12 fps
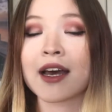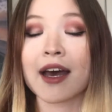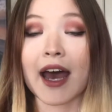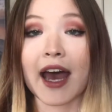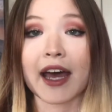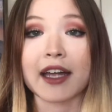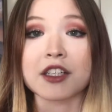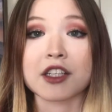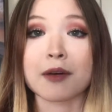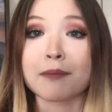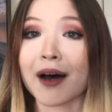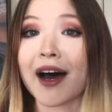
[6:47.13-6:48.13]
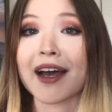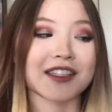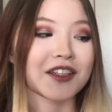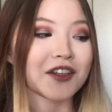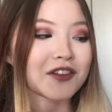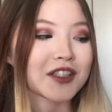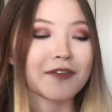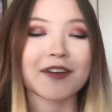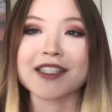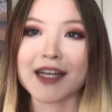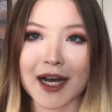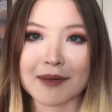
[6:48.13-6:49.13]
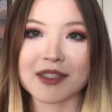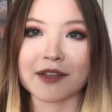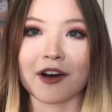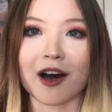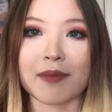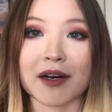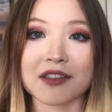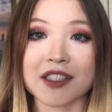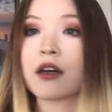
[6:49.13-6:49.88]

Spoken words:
and combined. There's different types of compounds.